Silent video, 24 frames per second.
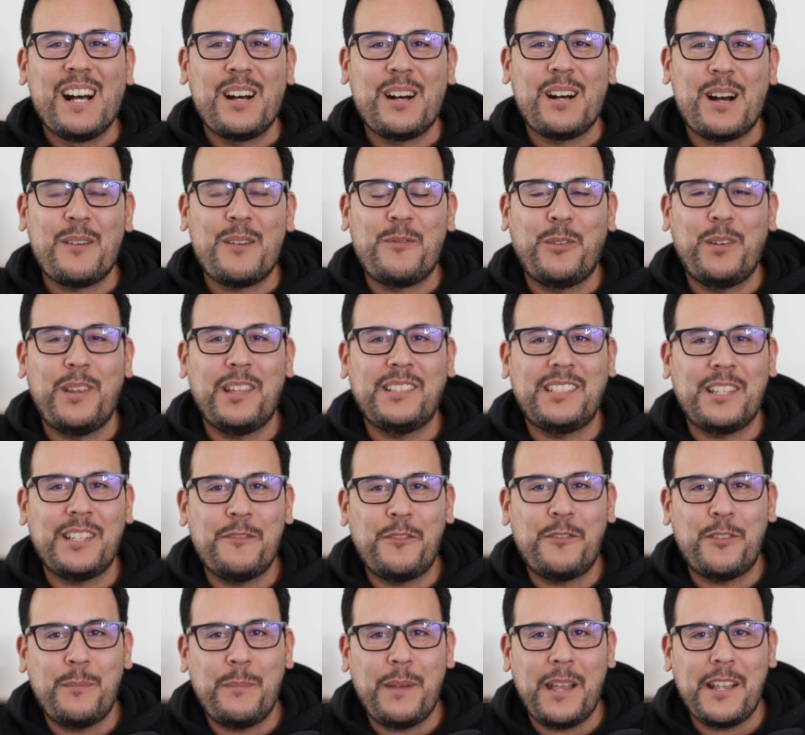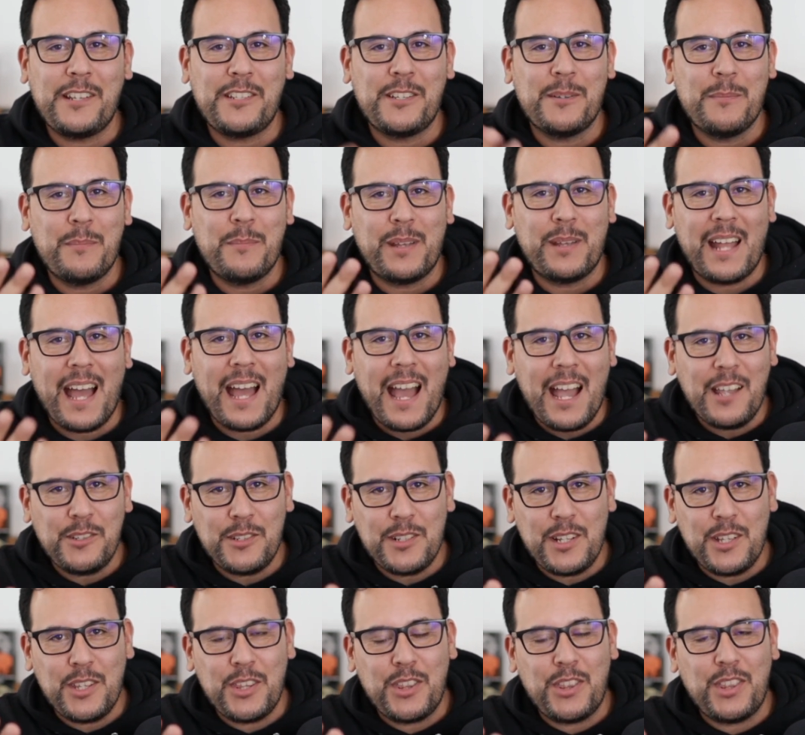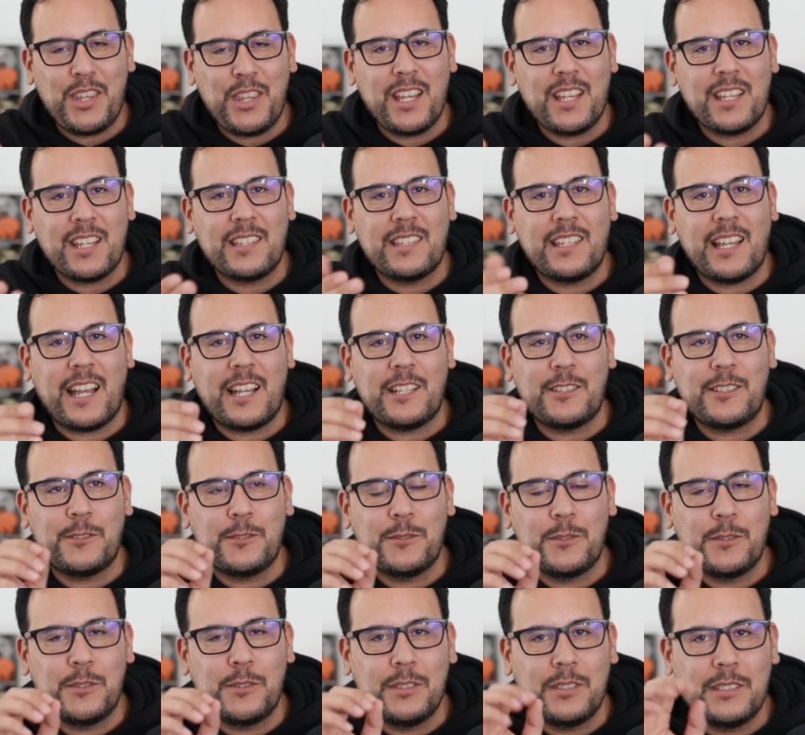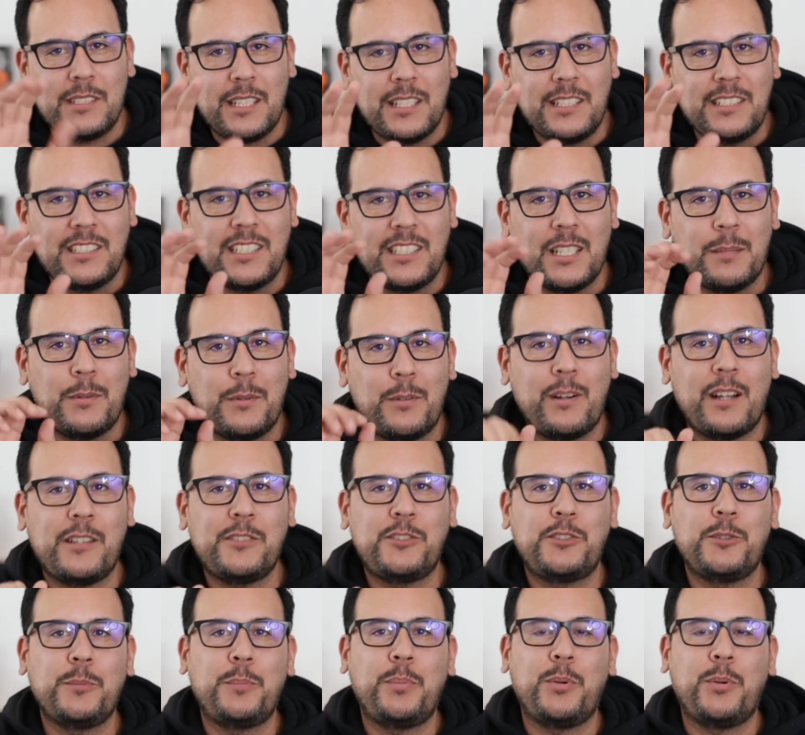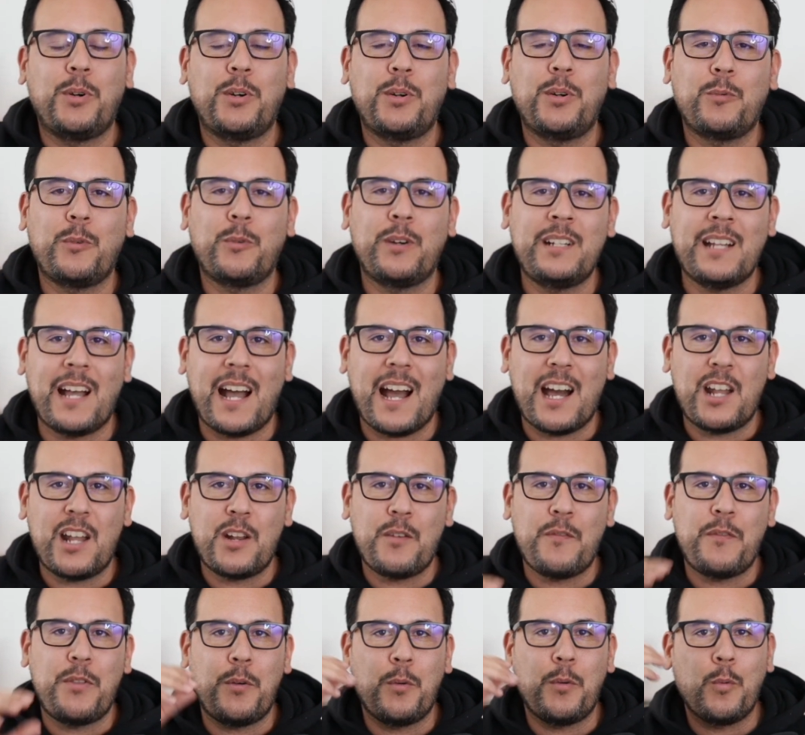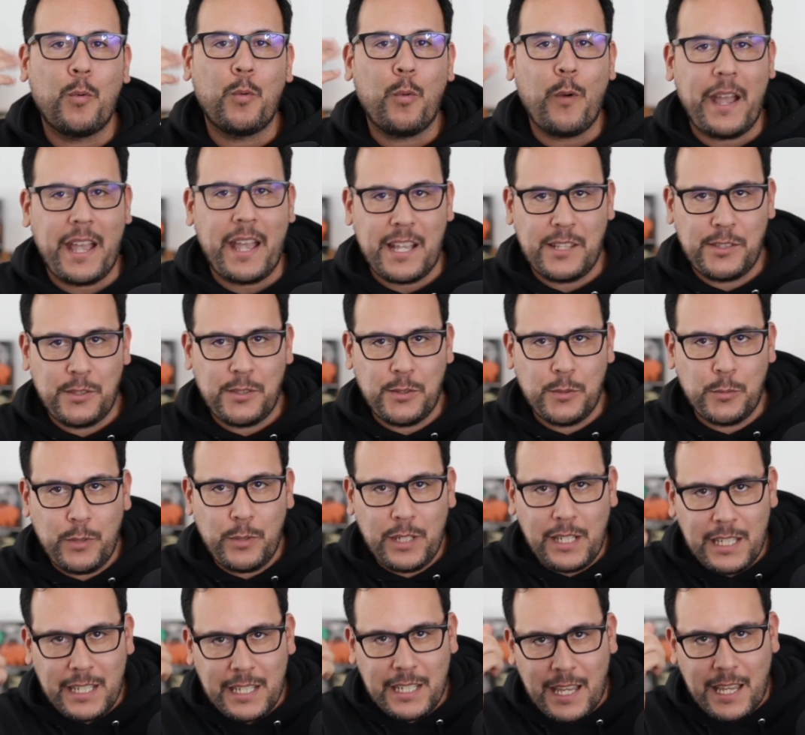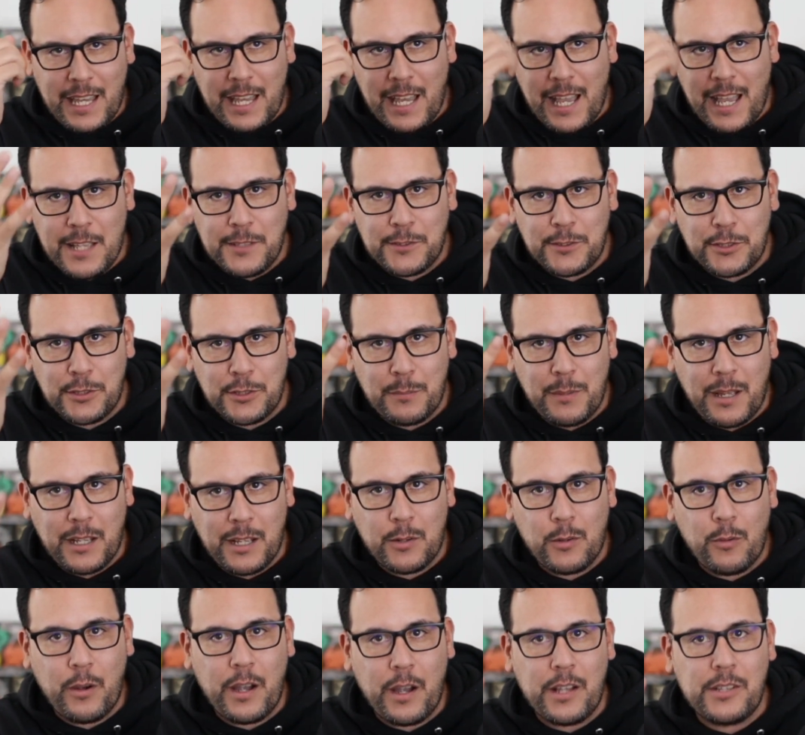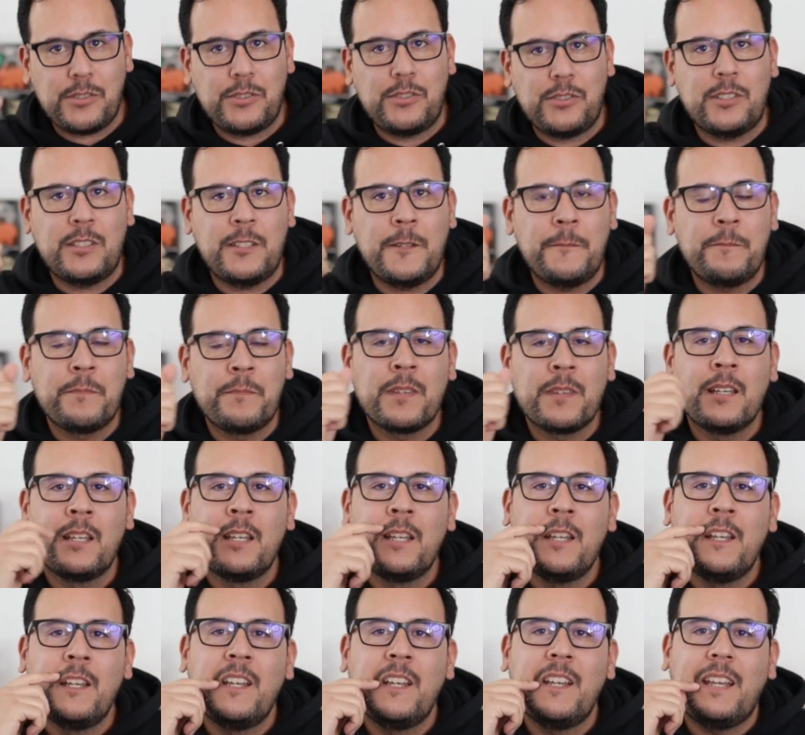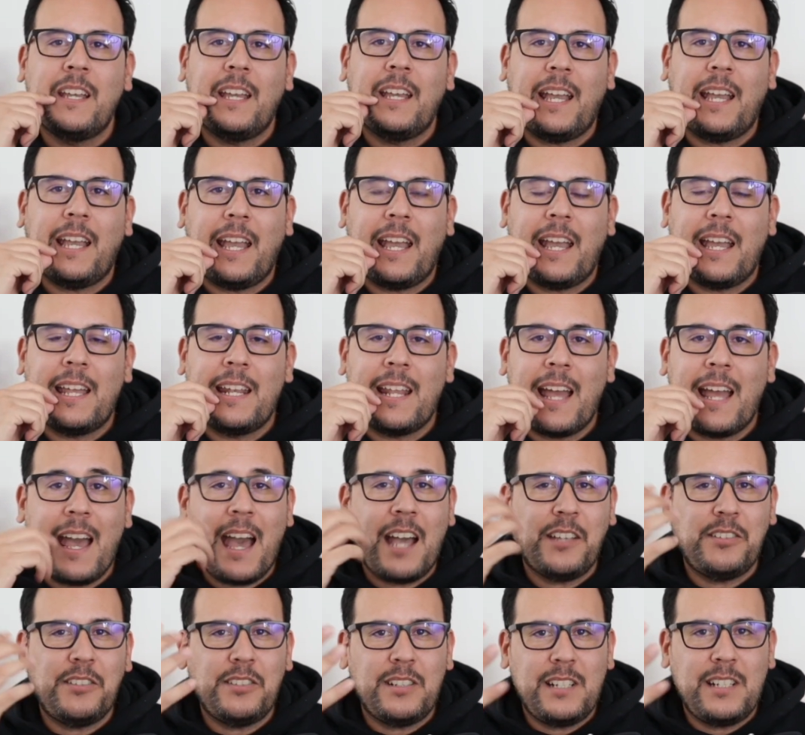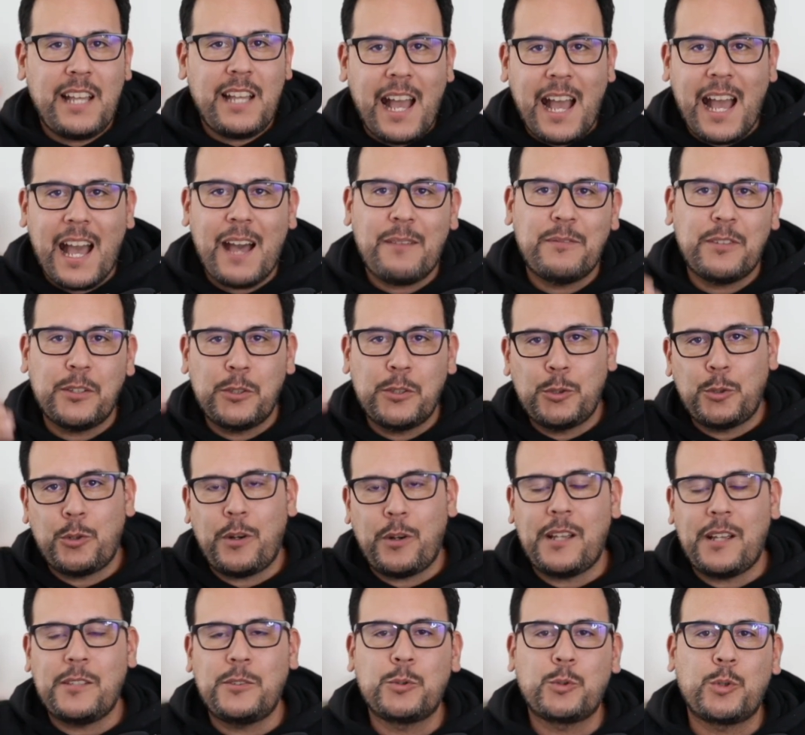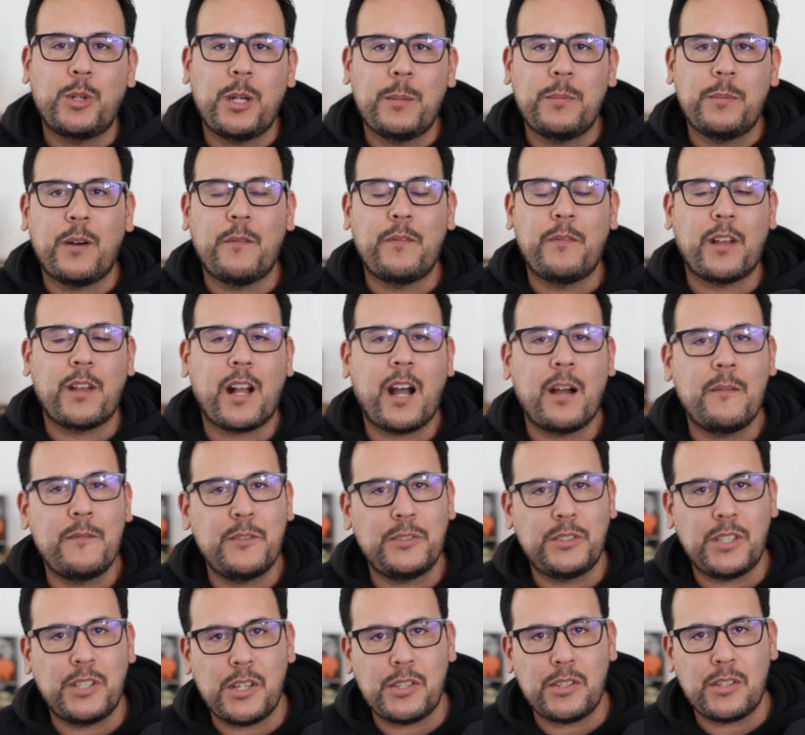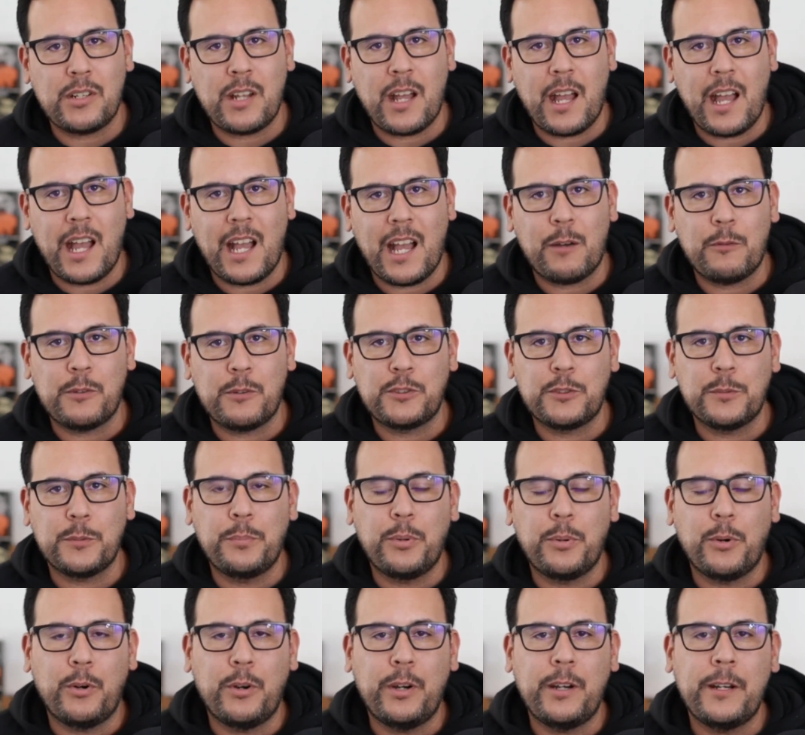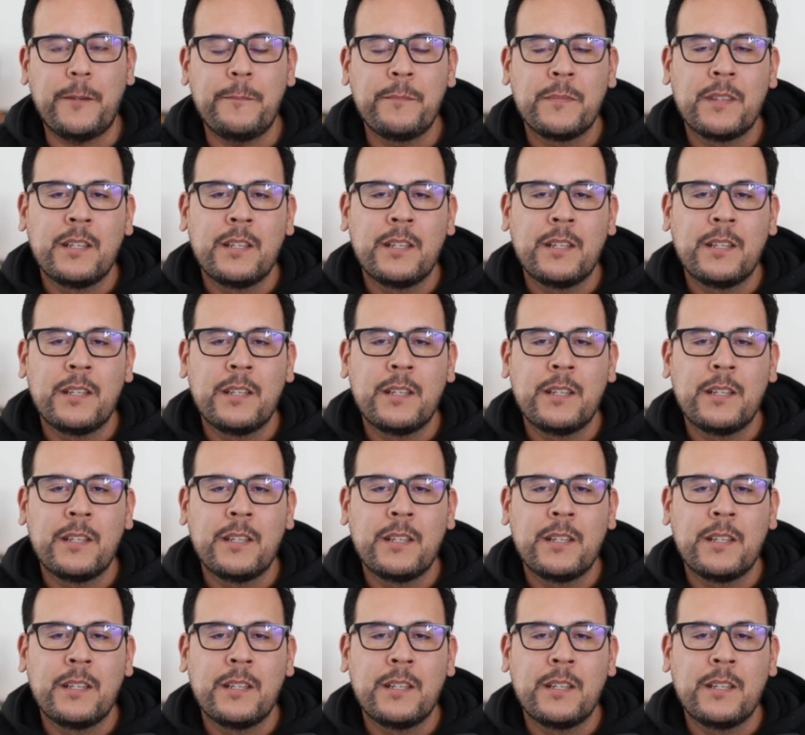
for this information, but I actually think that this time around support went out of their way to really answer my question. And I actually have the transcript of the conversation I had with support.